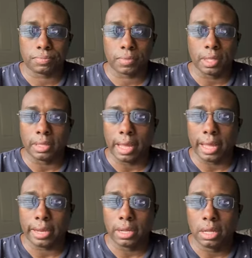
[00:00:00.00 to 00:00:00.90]

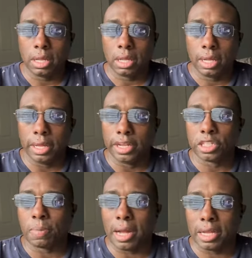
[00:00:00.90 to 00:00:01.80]
that it
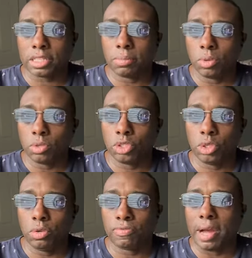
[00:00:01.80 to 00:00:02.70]
is possible
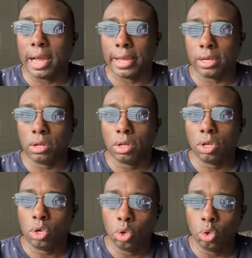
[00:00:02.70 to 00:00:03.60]
to find
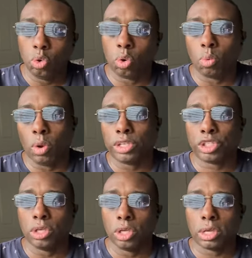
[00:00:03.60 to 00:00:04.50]
who or what
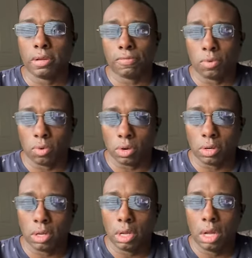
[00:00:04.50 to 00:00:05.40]
you're looking
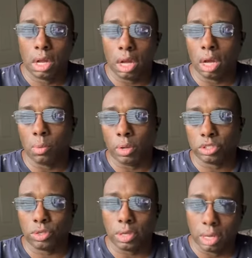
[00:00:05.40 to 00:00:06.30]
for
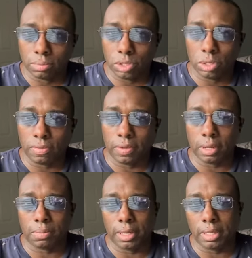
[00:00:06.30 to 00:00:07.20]
once you come to the
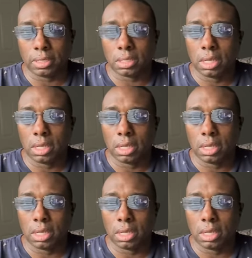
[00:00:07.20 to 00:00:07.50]
Philippines.